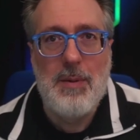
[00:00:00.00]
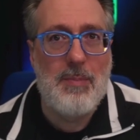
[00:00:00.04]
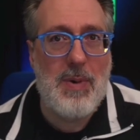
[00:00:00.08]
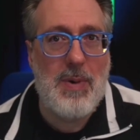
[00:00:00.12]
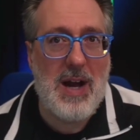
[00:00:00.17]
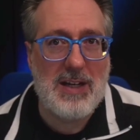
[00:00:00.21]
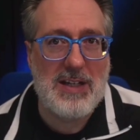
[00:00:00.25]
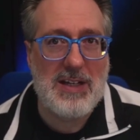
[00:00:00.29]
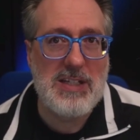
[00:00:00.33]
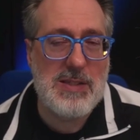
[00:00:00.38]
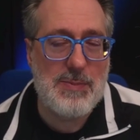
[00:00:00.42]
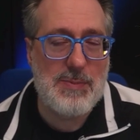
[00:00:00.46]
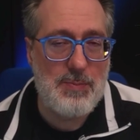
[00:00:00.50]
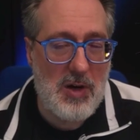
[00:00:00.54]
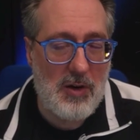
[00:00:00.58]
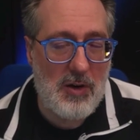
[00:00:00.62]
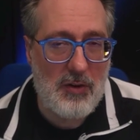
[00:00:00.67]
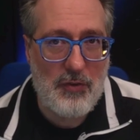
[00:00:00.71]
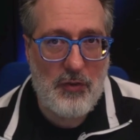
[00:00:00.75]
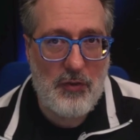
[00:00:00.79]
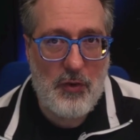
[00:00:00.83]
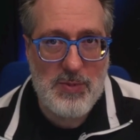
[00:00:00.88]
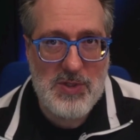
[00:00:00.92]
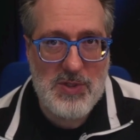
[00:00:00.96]
Marcus
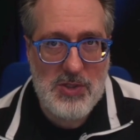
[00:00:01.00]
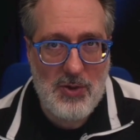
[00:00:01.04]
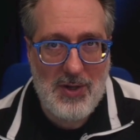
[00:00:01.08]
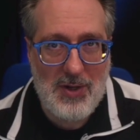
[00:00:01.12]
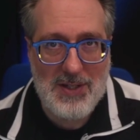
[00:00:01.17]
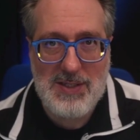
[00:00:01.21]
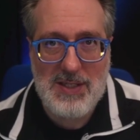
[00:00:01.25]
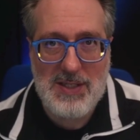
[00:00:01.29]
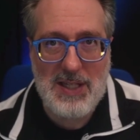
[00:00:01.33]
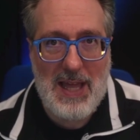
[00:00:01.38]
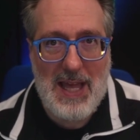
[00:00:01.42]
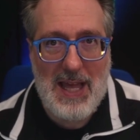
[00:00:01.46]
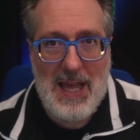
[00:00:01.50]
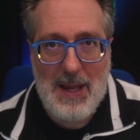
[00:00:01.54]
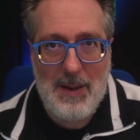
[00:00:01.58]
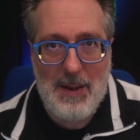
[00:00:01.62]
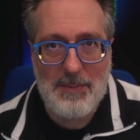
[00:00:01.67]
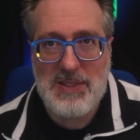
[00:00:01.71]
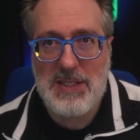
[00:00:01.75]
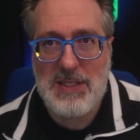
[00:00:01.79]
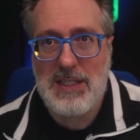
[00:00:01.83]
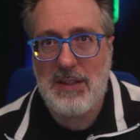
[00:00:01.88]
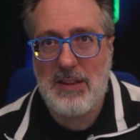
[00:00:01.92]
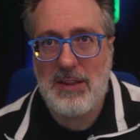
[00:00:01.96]
Merrell from Sauce
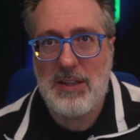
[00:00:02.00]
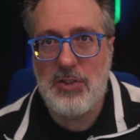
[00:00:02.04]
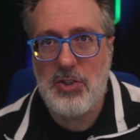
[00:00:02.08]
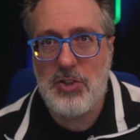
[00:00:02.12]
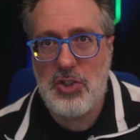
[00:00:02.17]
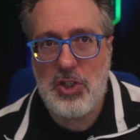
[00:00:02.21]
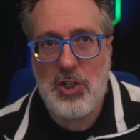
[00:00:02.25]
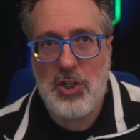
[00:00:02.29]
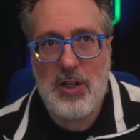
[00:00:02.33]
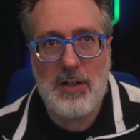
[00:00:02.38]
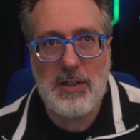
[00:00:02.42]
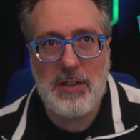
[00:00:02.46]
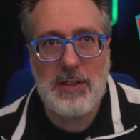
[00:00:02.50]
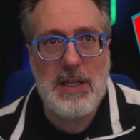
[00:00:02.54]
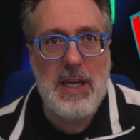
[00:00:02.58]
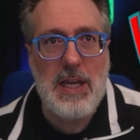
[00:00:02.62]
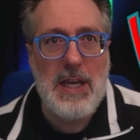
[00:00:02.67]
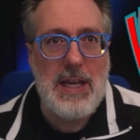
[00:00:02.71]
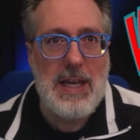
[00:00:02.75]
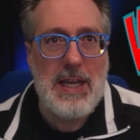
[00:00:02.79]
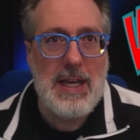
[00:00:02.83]
Labs, Ethan Chung,